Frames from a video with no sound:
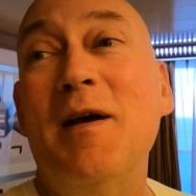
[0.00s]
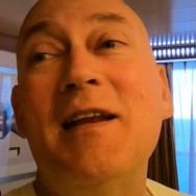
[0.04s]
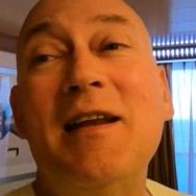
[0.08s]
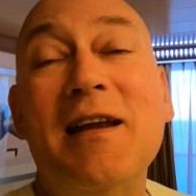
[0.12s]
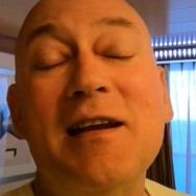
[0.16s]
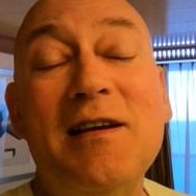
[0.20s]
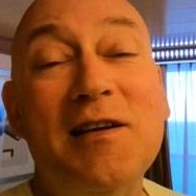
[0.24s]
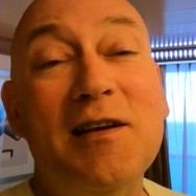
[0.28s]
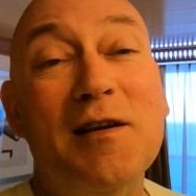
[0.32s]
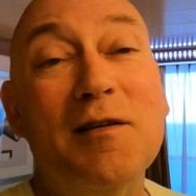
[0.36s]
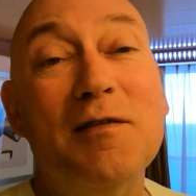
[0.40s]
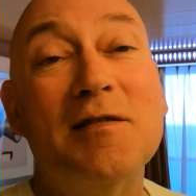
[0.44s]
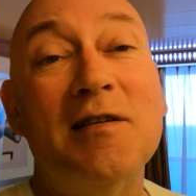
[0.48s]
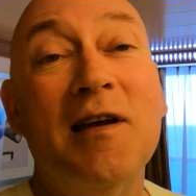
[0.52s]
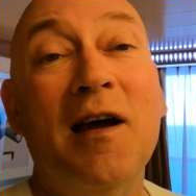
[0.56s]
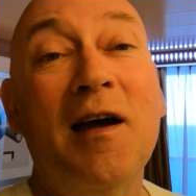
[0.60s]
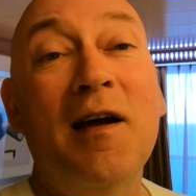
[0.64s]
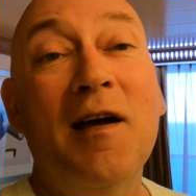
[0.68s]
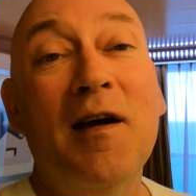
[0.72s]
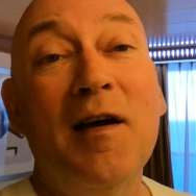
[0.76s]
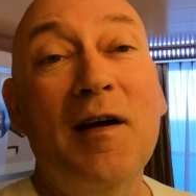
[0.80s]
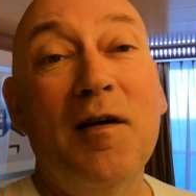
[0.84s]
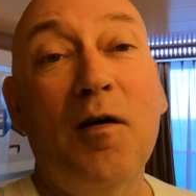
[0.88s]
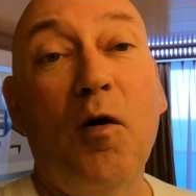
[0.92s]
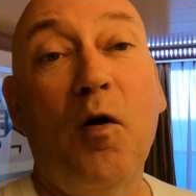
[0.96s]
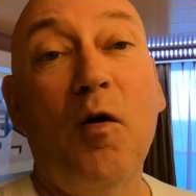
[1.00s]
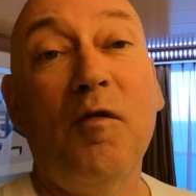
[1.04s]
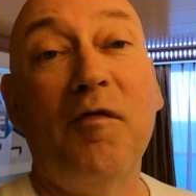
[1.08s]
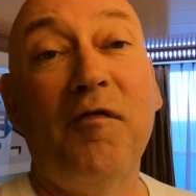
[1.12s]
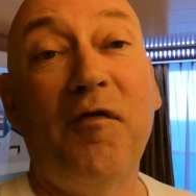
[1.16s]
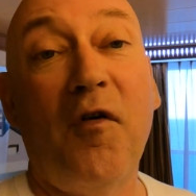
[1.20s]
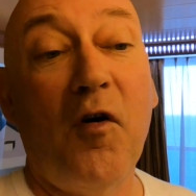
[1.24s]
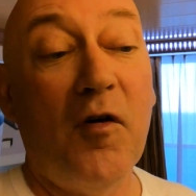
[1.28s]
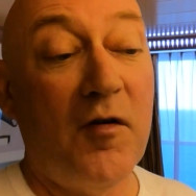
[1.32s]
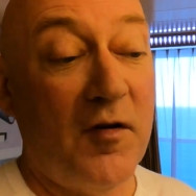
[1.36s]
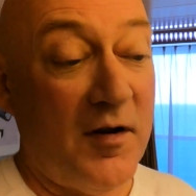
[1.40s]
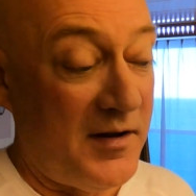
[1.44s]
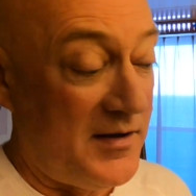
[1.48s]
We did use all
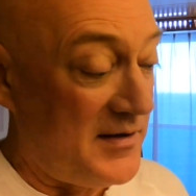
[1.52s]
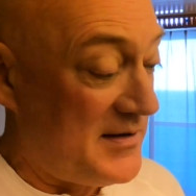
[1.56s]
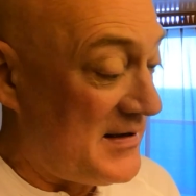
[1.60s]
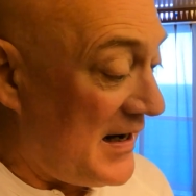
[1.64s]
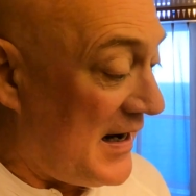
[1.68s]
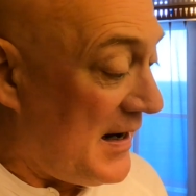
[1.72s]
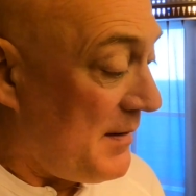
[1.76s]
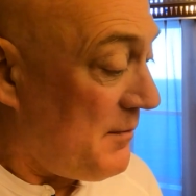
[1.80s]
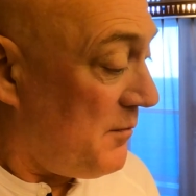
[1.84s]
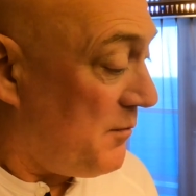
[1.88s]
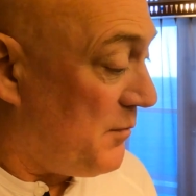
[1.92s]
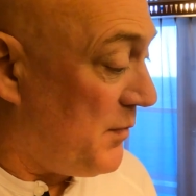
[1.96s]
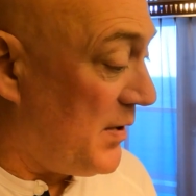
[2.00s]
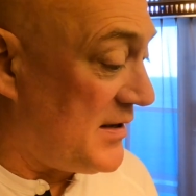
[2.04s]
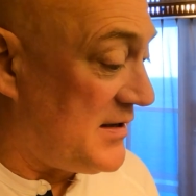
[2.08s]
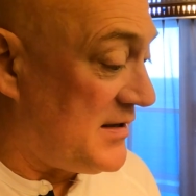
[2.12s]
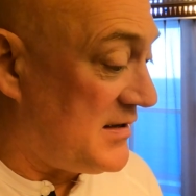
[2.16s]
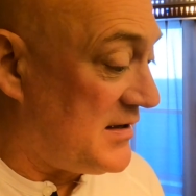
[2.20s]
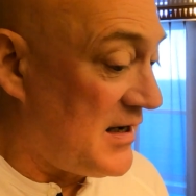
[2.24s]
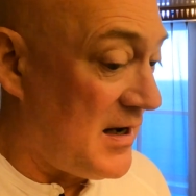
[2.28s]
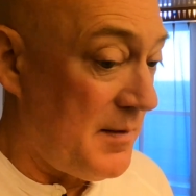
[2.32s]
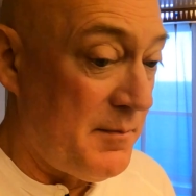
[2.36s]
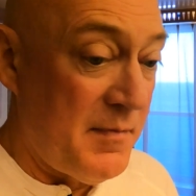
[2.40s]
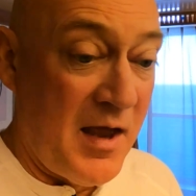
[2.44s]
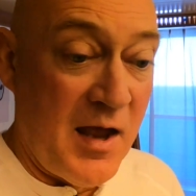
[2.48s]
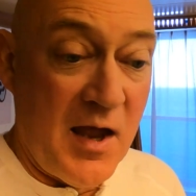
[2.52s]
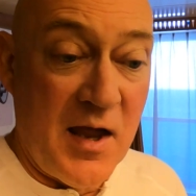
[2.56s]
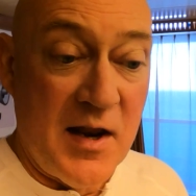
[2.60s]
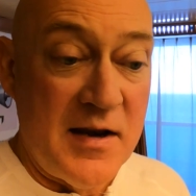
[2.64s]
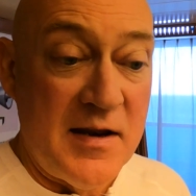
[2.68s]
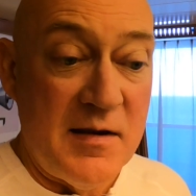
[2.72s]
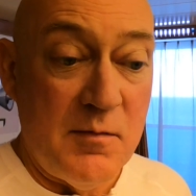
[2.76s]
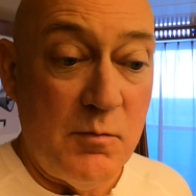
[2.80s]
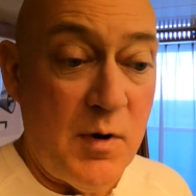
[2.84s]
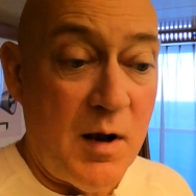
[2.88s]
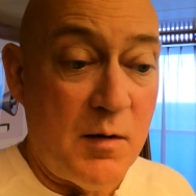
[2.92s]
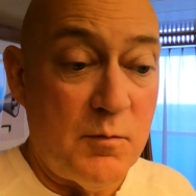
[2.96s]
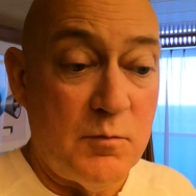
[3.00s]
4 at the time, but
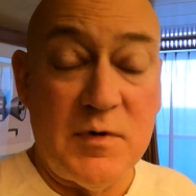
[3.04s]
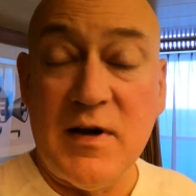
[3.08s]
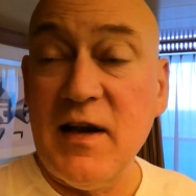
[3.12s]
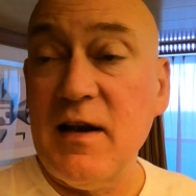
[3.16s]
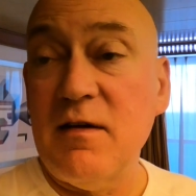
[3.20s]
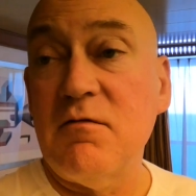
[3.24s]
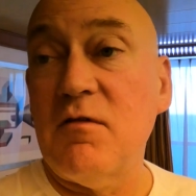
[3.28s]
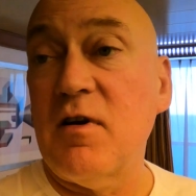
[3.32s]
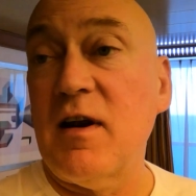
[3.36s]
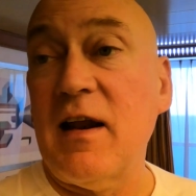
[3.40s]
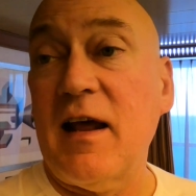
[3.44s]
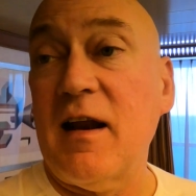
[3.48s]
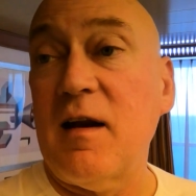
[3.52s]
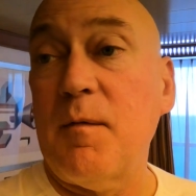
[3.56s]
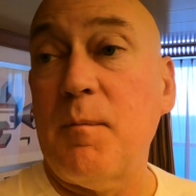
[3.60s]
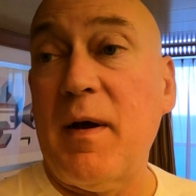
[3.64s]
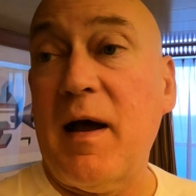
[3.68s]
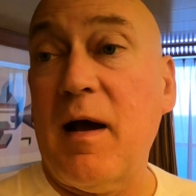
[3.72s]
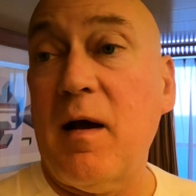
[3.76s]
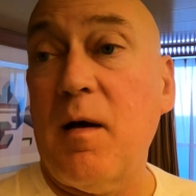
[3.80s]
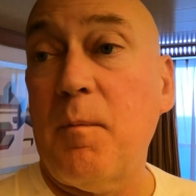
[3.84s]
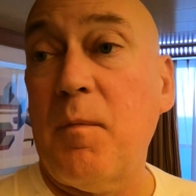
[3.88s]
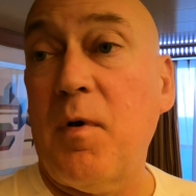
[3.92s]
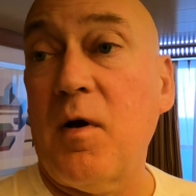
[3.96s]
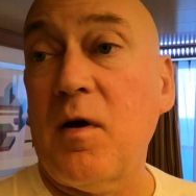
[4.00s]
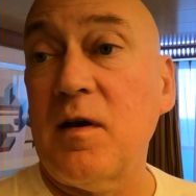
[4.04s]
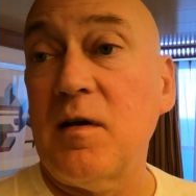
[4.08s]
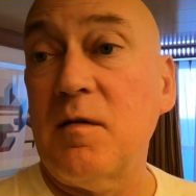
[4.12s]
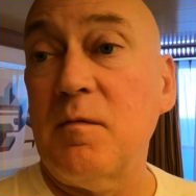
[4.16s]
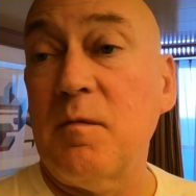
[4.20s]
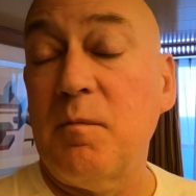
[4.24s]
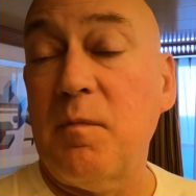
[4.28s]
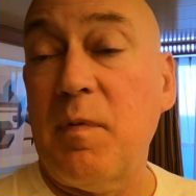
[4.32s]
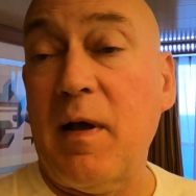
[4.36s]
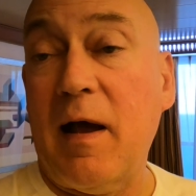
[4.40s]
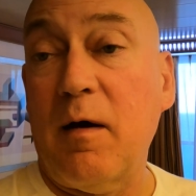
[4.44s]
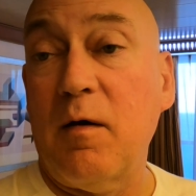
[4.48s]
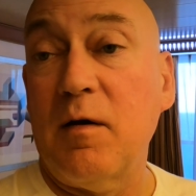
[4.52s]
well, we didn't run out of
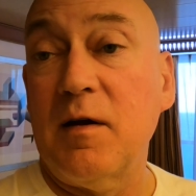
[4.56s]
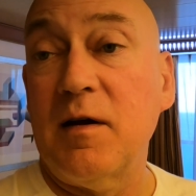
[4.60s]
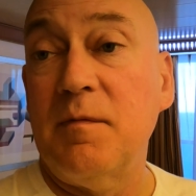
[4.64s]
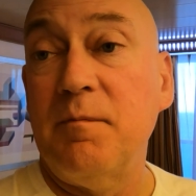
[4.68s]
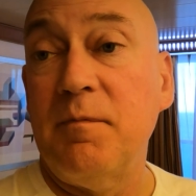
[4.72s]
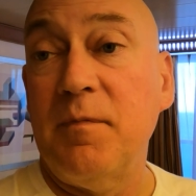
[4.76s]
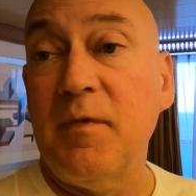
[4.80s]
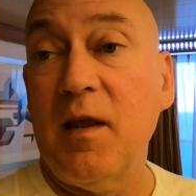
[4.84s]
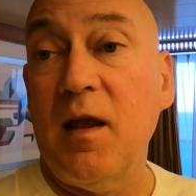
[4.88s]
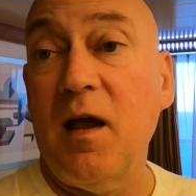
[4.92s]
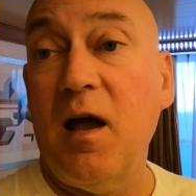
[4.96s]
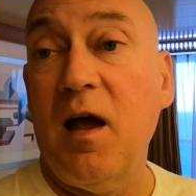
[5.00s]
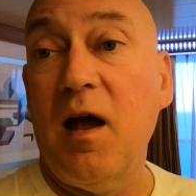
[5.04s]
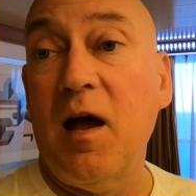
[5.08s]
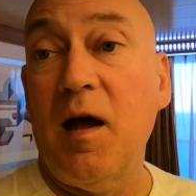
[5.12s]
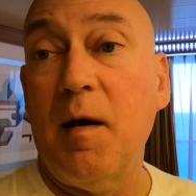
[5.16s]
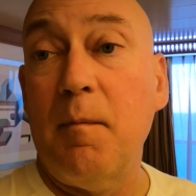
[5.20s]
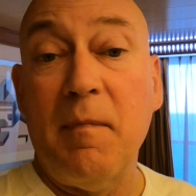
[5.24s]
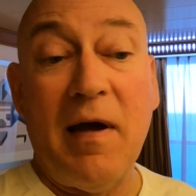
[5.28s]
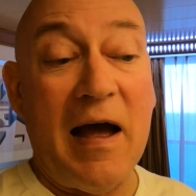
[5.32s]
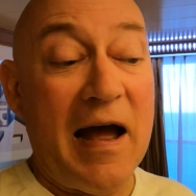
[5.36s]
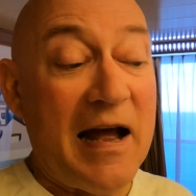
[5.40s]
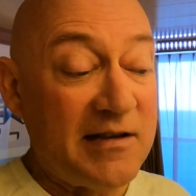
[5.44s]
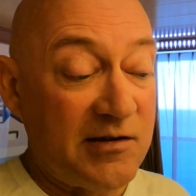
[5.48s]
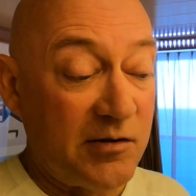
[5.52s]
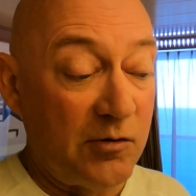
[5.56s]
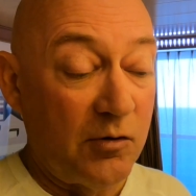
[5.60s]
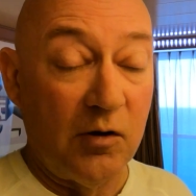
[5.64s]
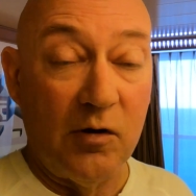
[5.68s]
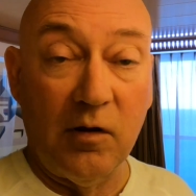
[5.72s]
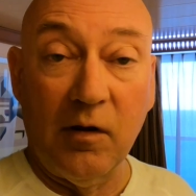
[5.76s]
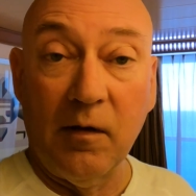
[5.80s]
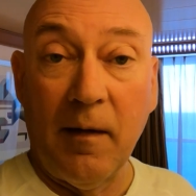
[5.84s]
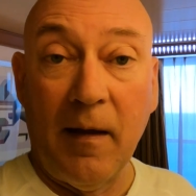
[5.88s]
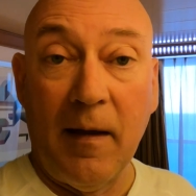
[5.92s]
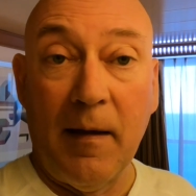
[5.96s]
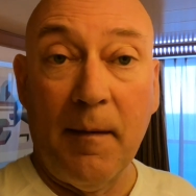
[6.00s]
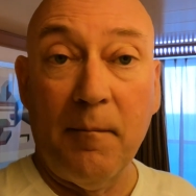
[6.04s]
power at
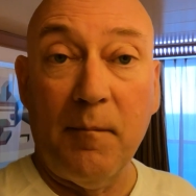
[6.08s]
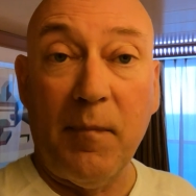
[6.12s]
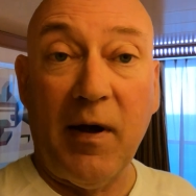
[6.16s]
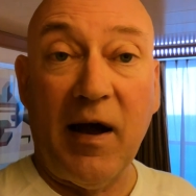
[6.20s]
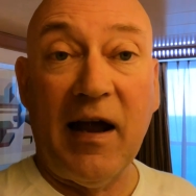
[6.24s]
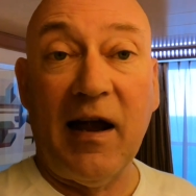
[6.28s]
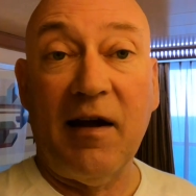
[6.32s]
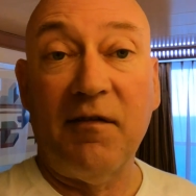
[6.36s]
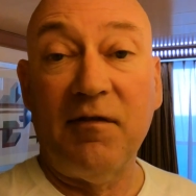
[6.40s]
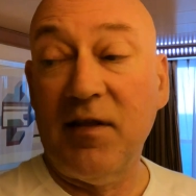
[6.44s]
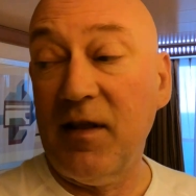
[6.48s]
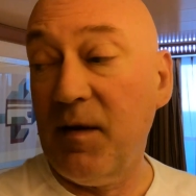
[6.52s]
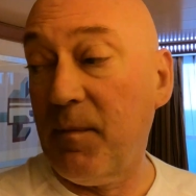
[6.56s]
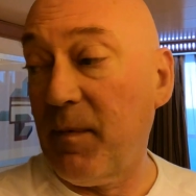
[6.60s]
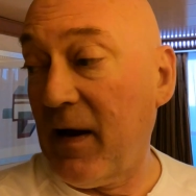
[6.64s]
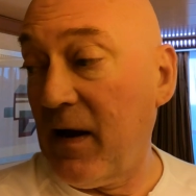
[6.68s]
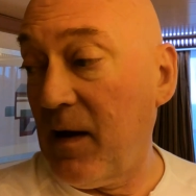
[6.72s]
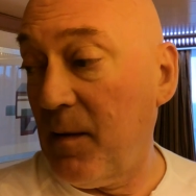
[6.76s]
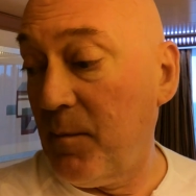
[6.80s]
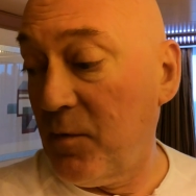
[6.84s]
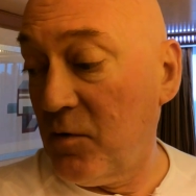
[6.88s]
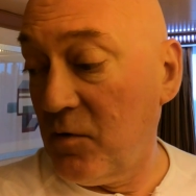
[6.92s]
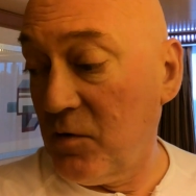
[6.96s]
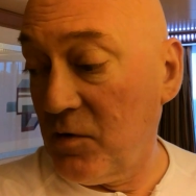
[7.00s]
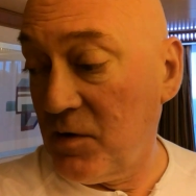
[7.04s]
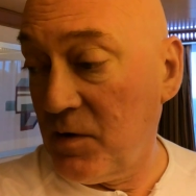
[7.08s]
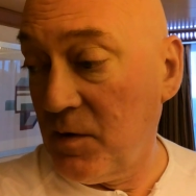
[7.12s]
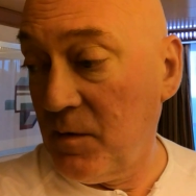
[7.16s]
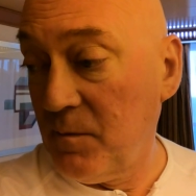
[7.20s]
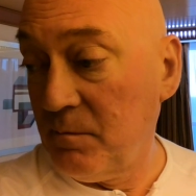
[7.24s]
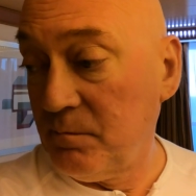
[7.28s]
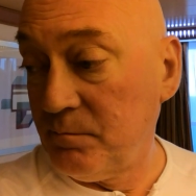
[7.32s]
all by having the power port.